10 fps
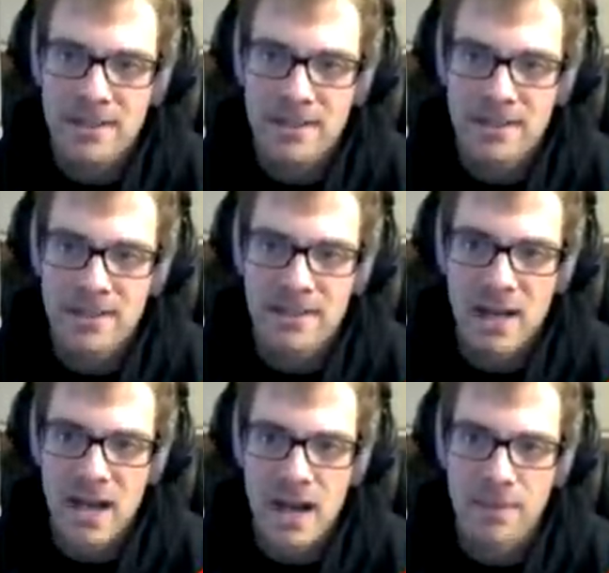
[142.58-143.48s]
is
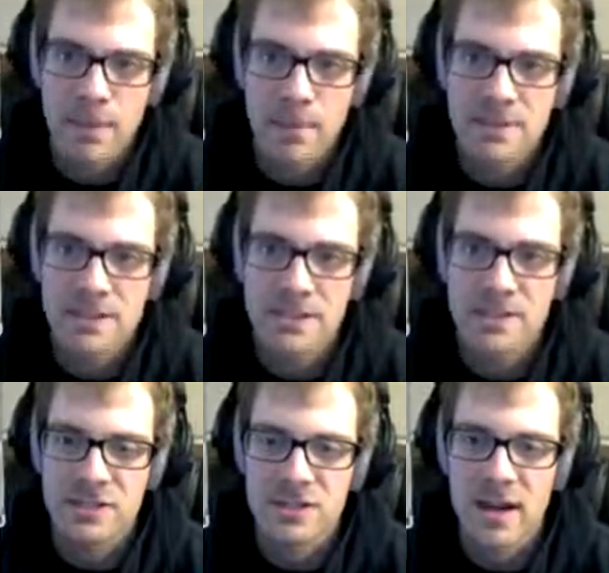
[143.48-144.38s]
the
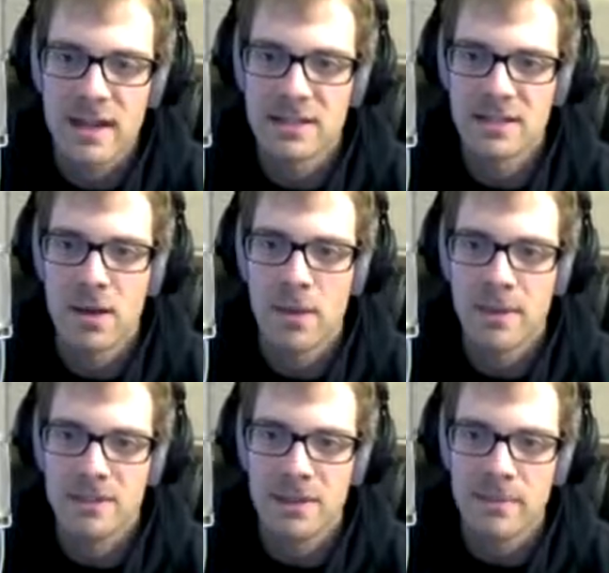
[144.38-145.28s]
persistence trait. So
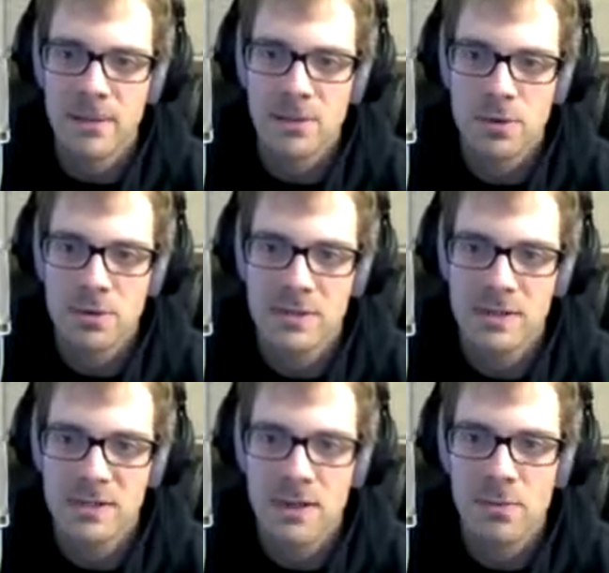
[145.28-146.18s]
basically my score
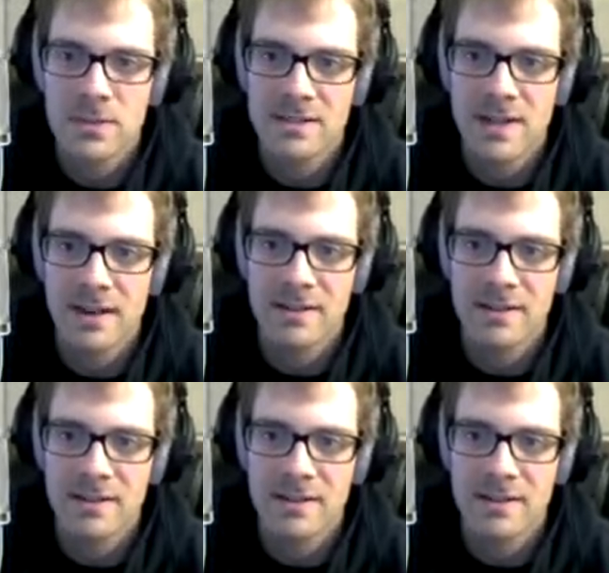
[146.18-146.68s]
streaks don't reset on